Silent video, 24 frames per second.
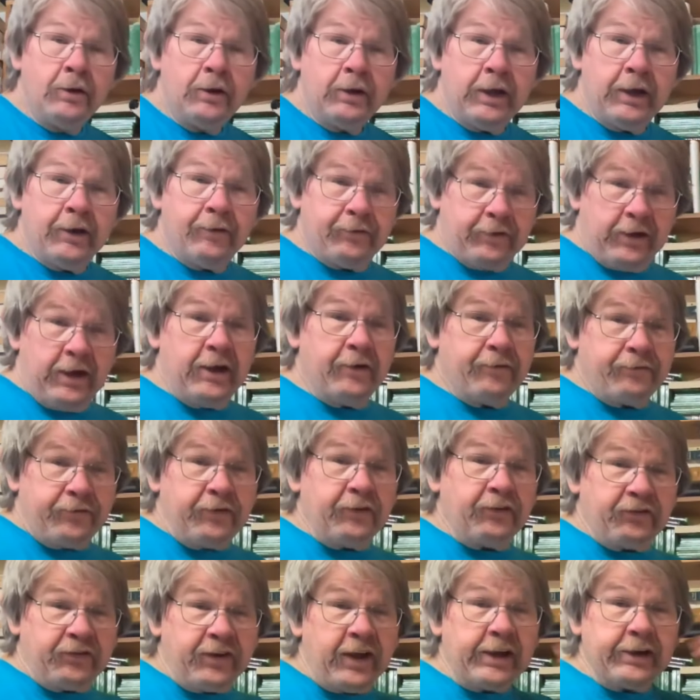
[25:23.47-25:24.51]
If, if the
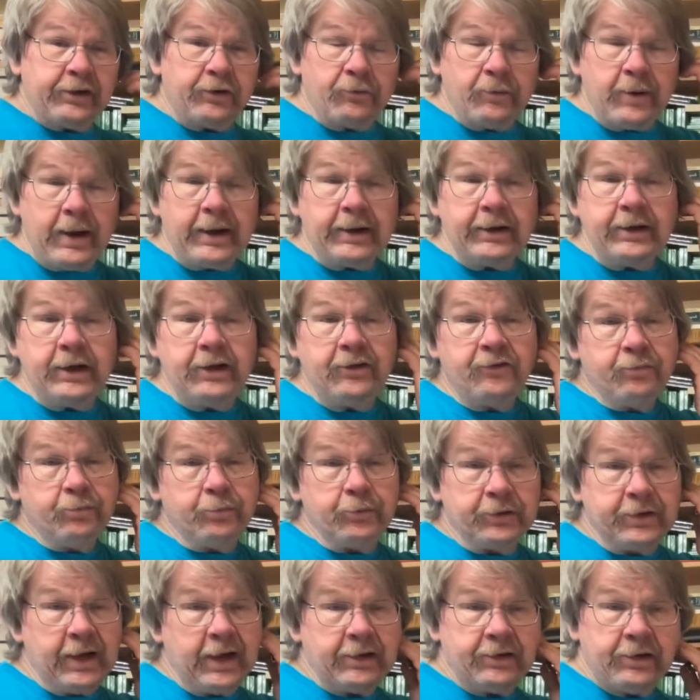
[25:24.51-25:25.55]
second rank needs
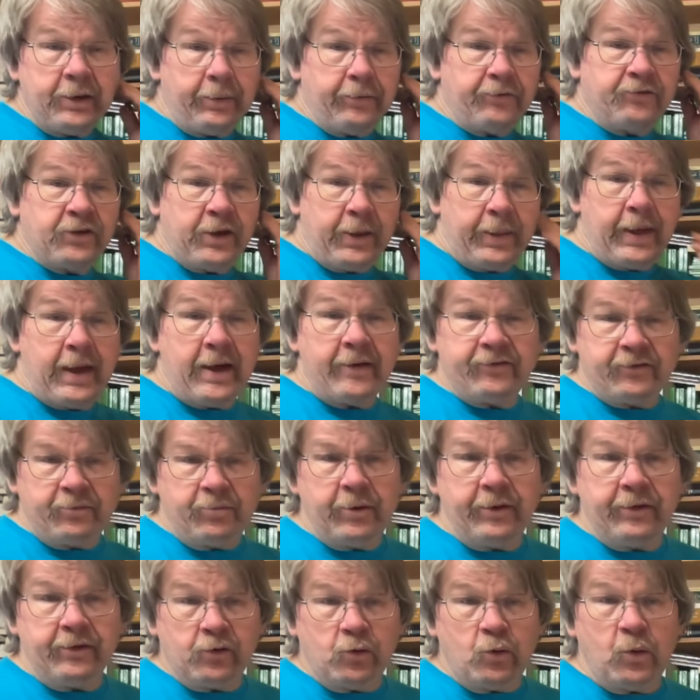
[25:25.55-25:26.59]
protected, it's going to have to
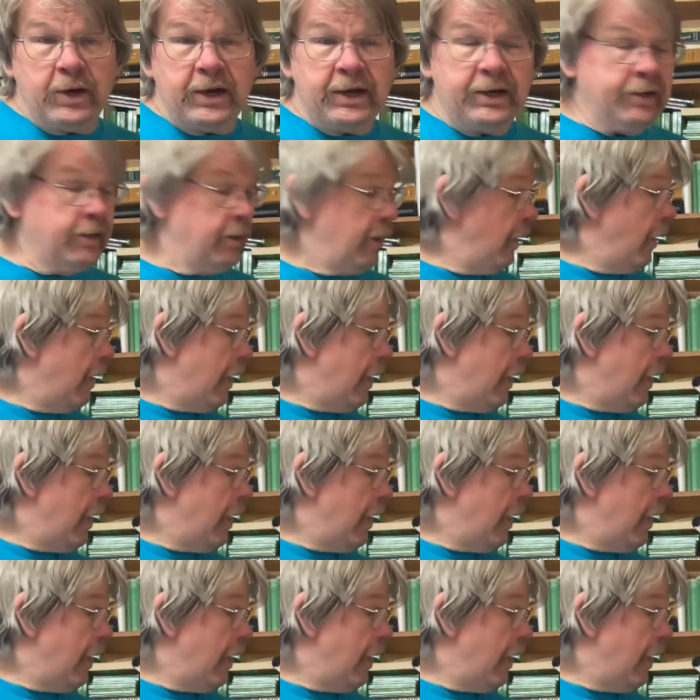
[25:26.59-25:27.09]
be the queen,